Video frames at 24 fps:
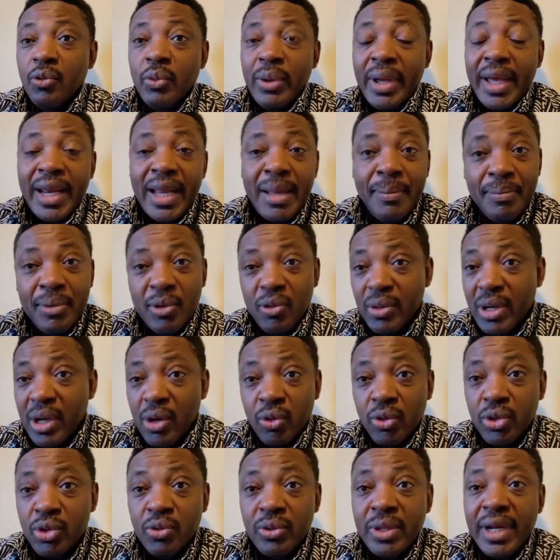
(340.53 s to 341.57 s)
We are play on
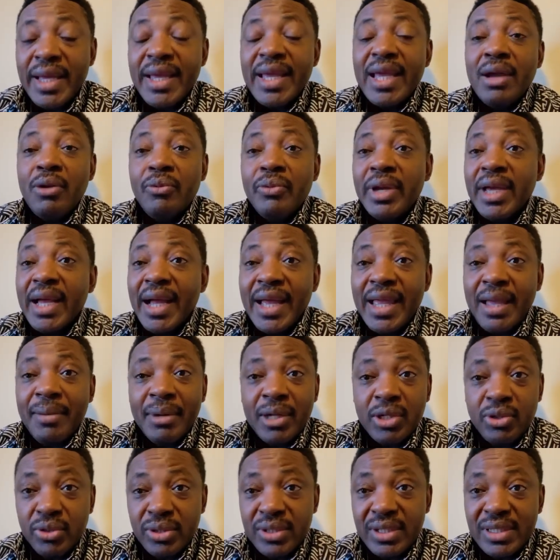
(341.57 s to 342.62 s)
audio na here way
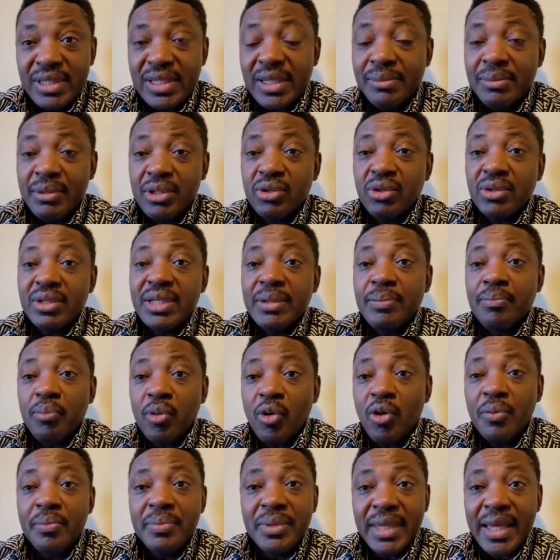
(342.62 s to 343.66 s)
ayabachu said the talk say
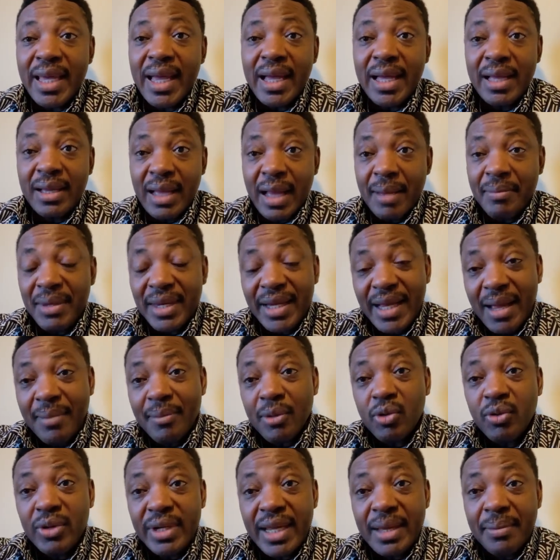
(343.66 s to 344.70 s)
Paul Biya, I mean
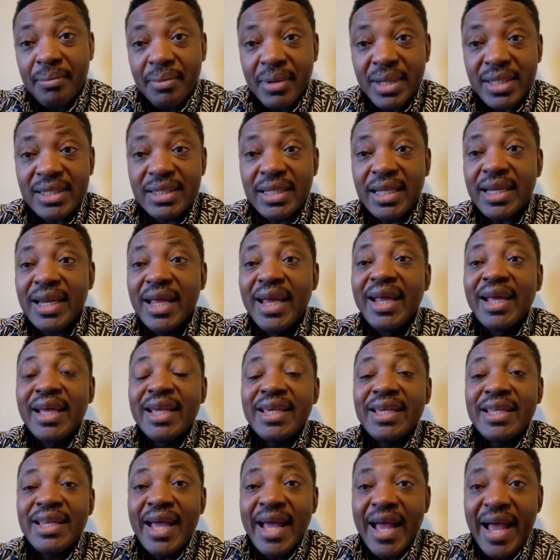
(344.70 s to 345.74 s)
Cameroon their president,
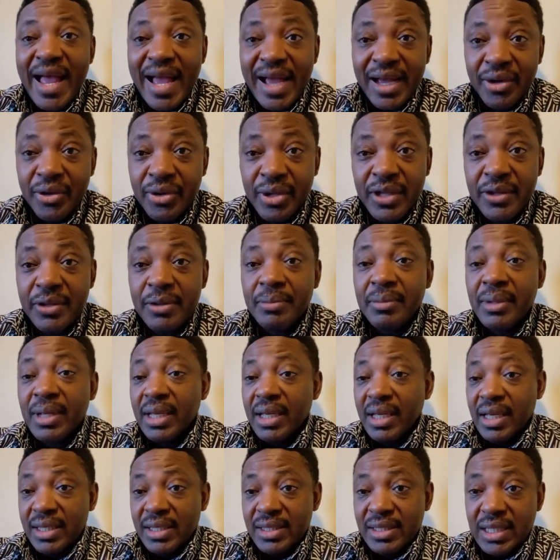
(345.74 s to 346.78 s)
he don't agree
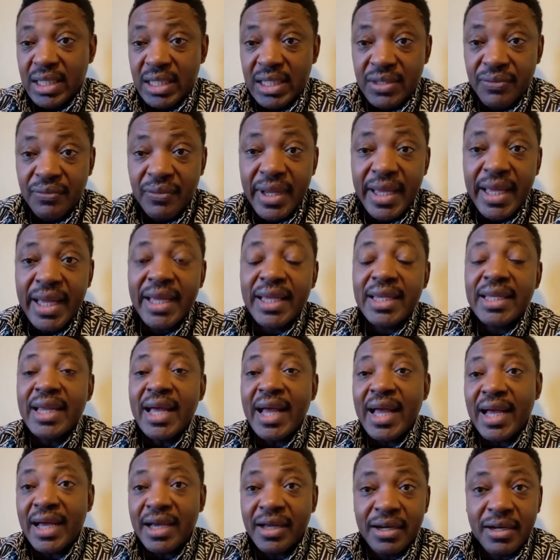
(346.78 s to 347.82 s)
ceasefire, he
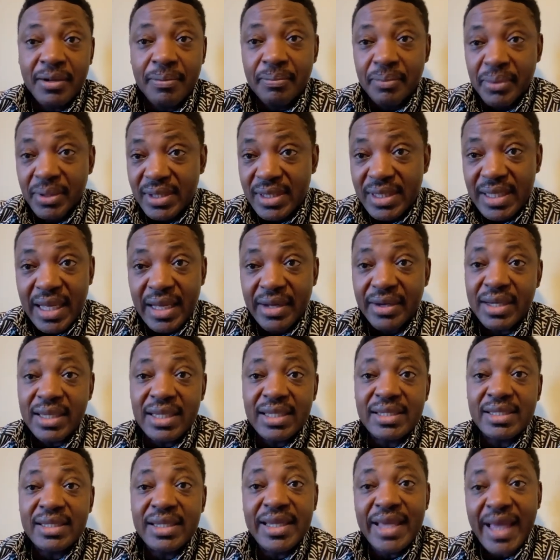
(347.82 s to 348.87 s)
don't agree prisoner
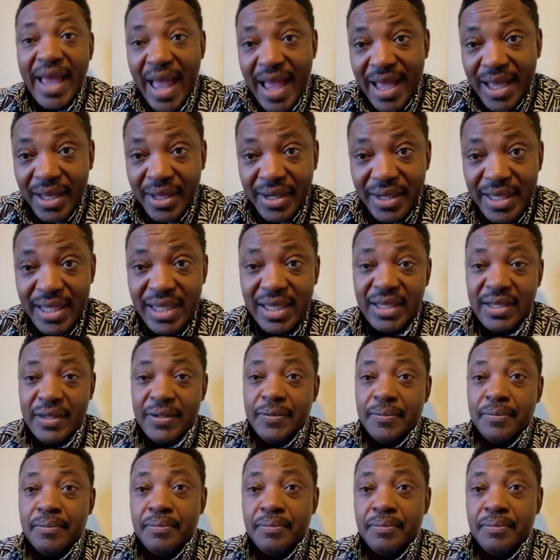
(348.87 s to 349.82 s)
release. He agree.